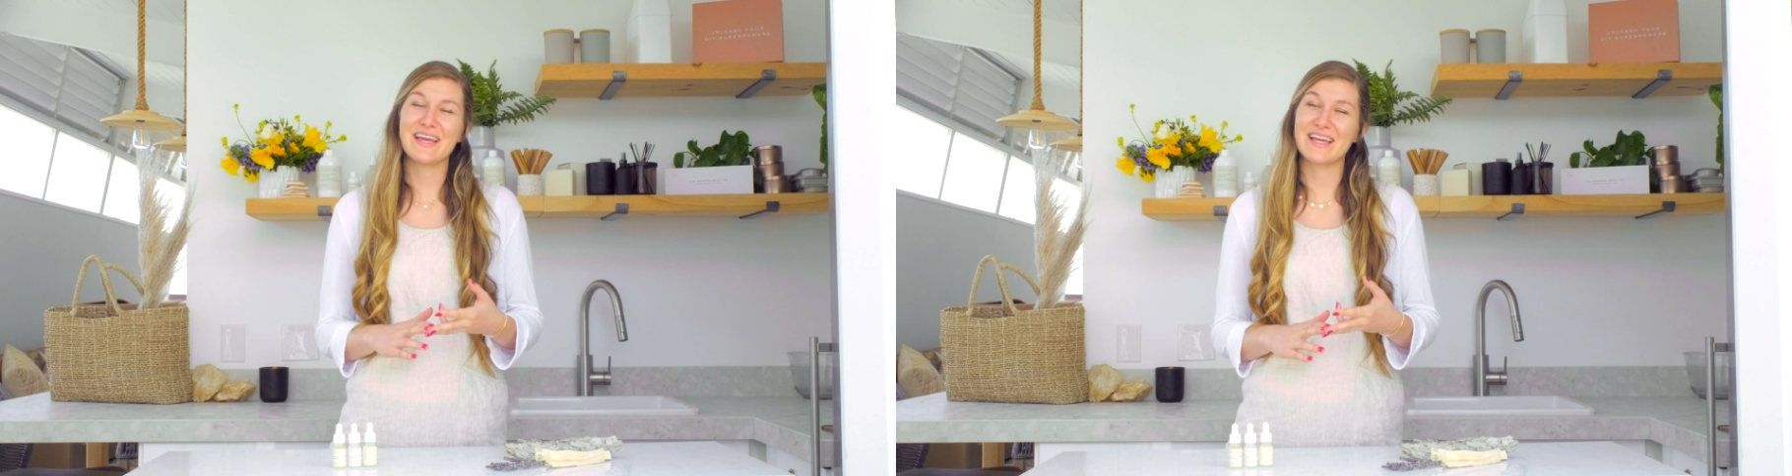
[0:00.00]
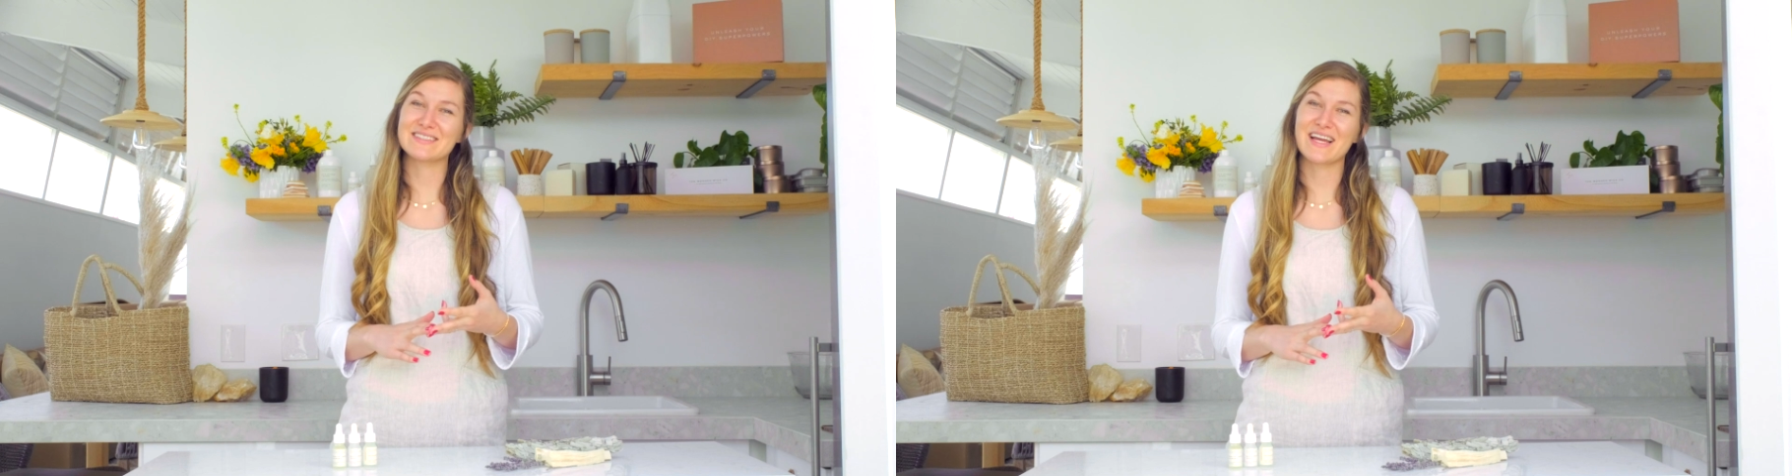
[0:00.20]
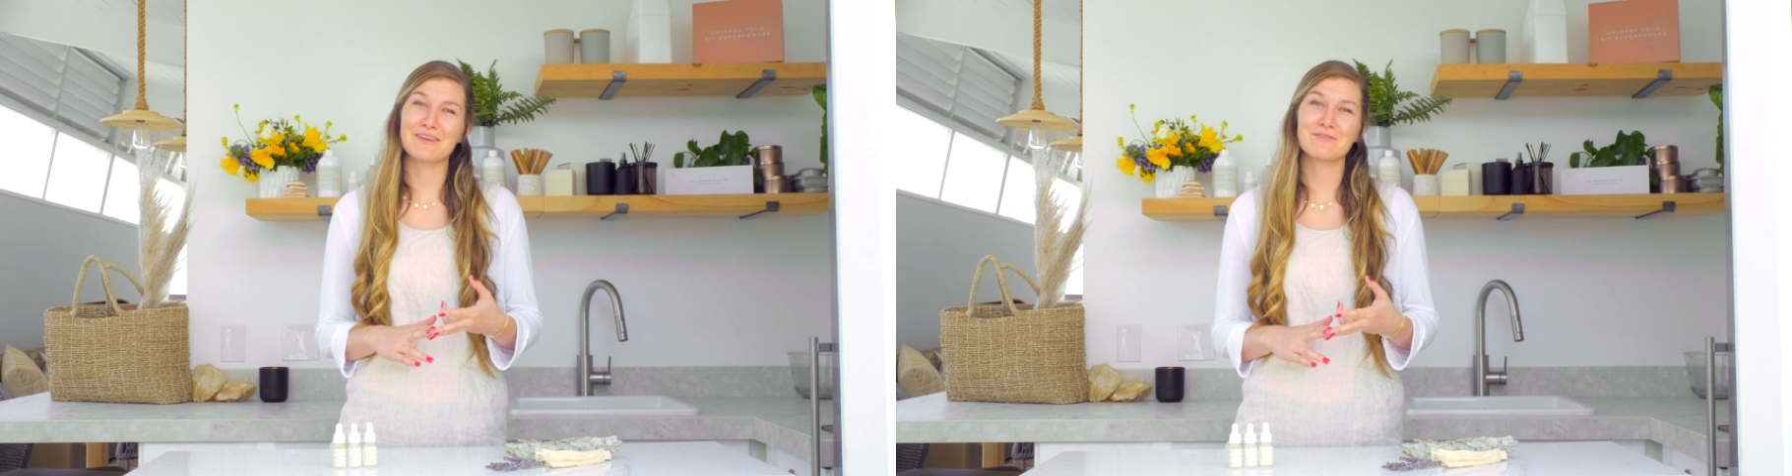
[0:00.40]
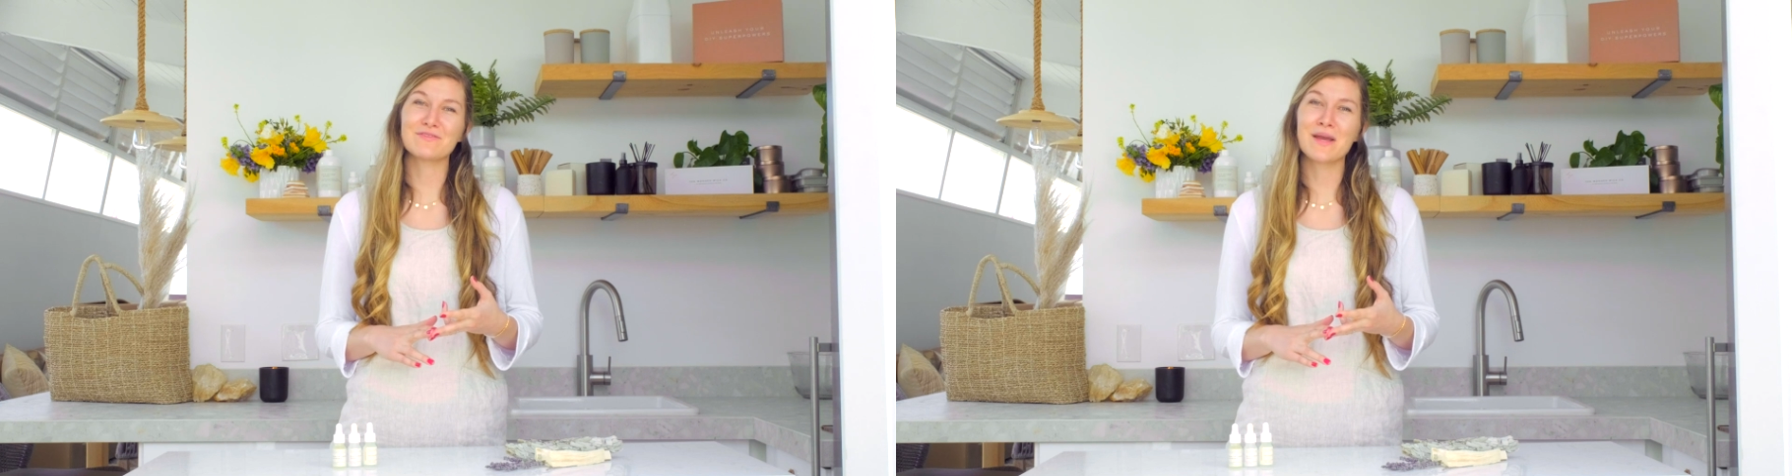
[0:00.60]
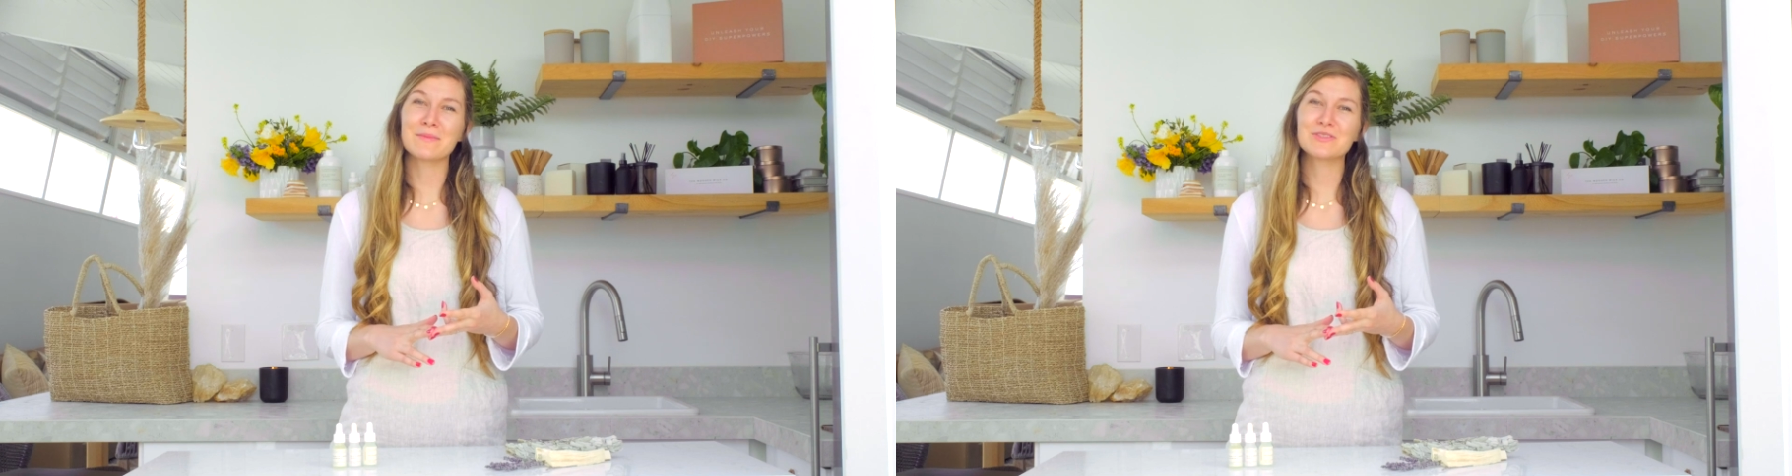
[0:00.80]

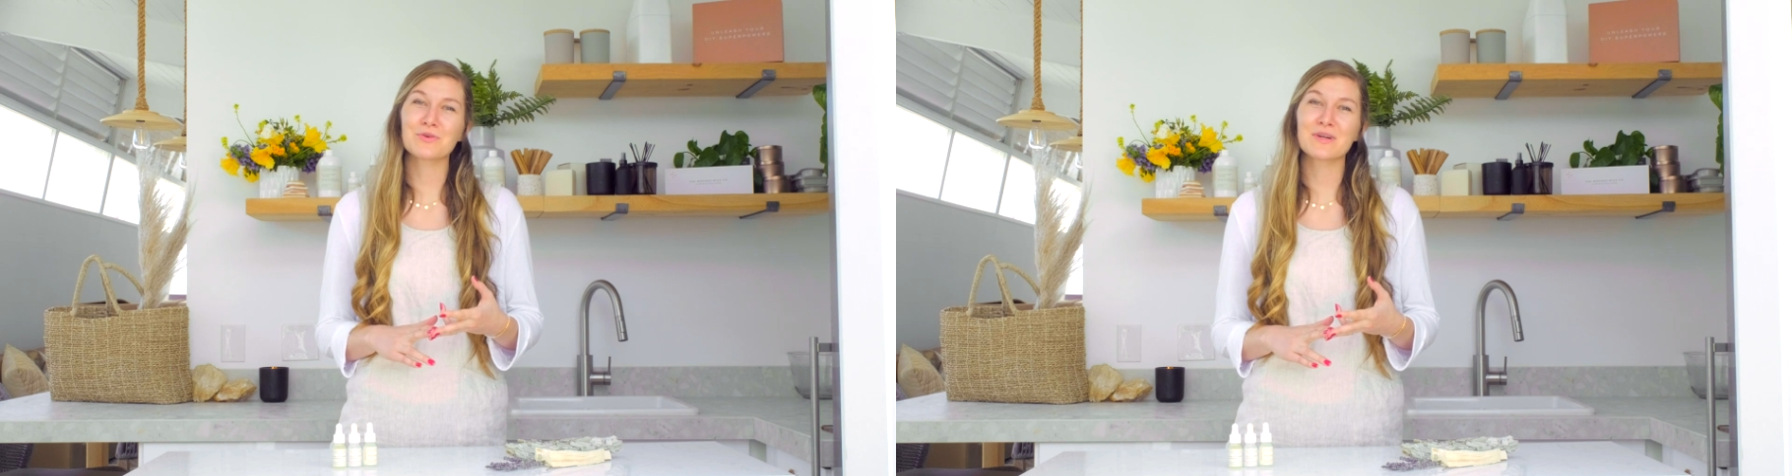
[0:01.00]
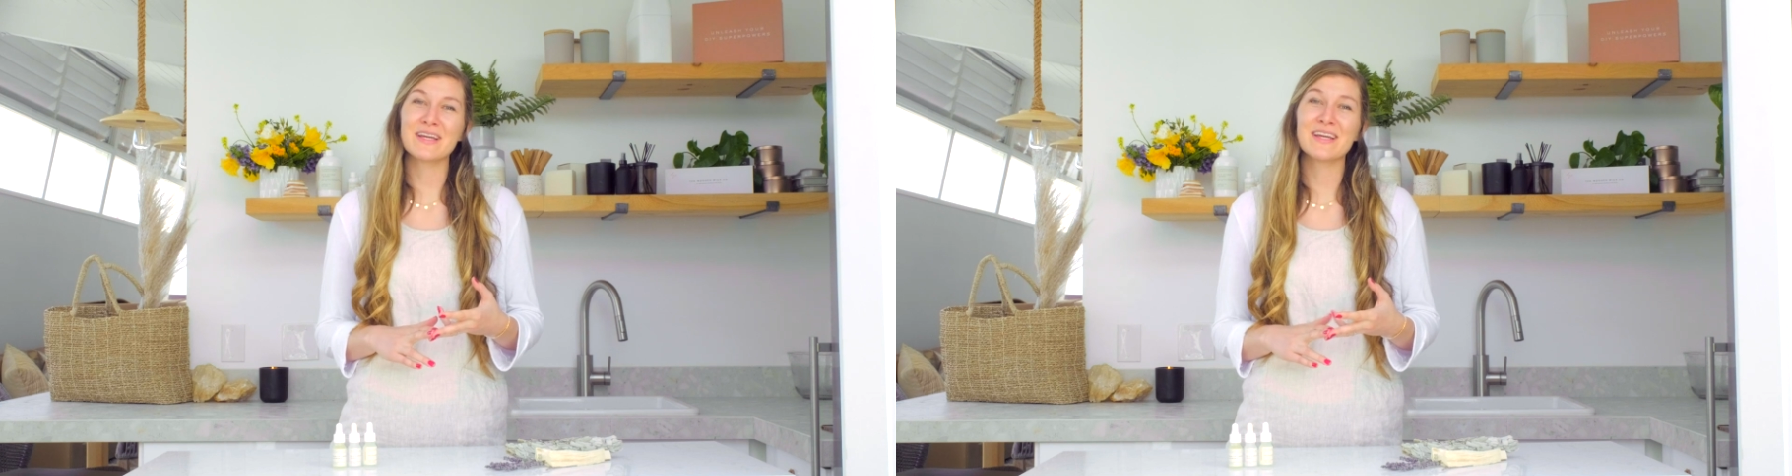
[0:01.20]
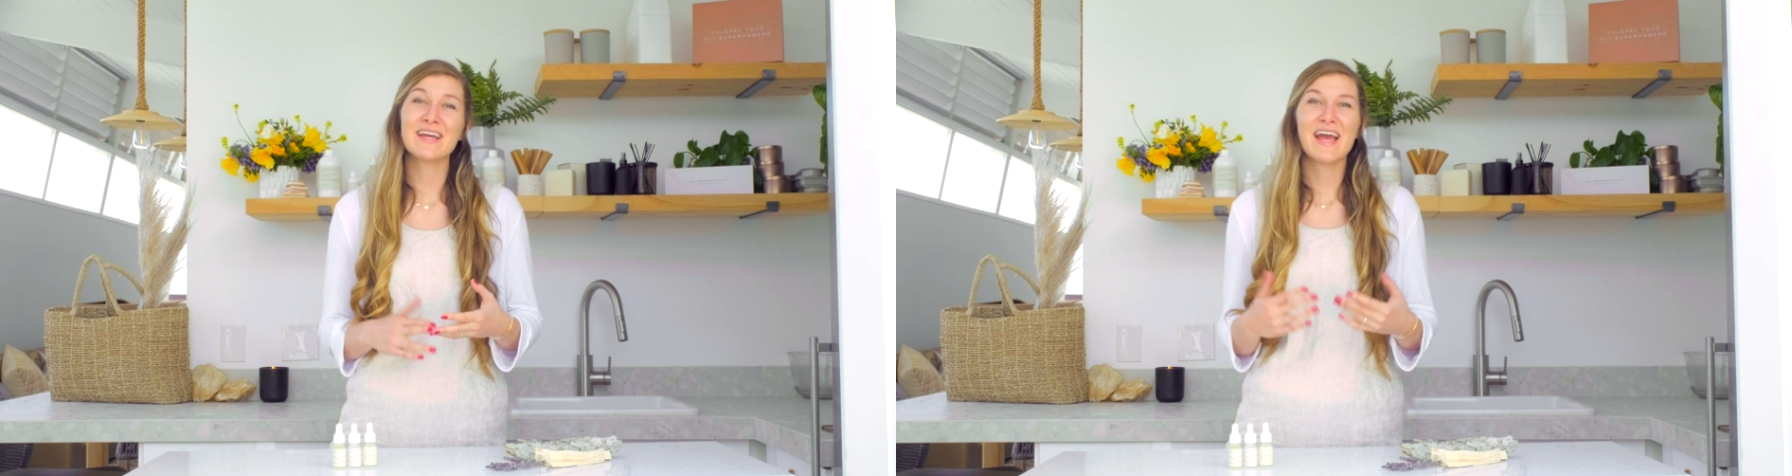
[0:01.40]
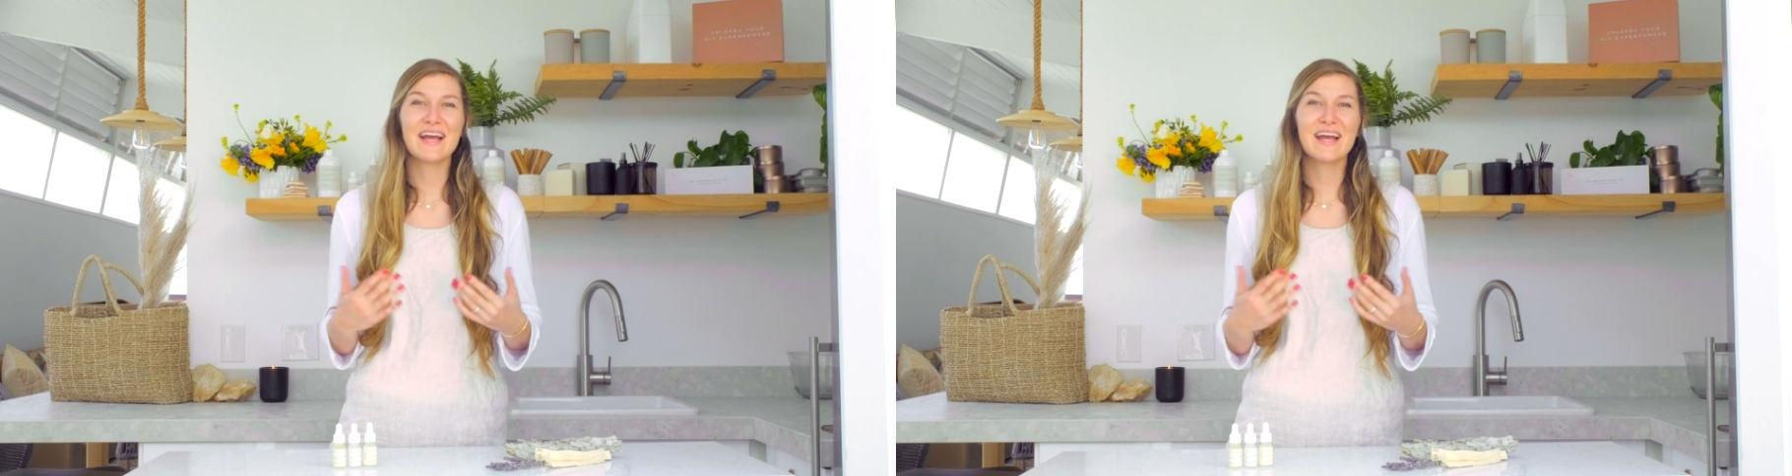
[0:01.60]
anti-inflammatory,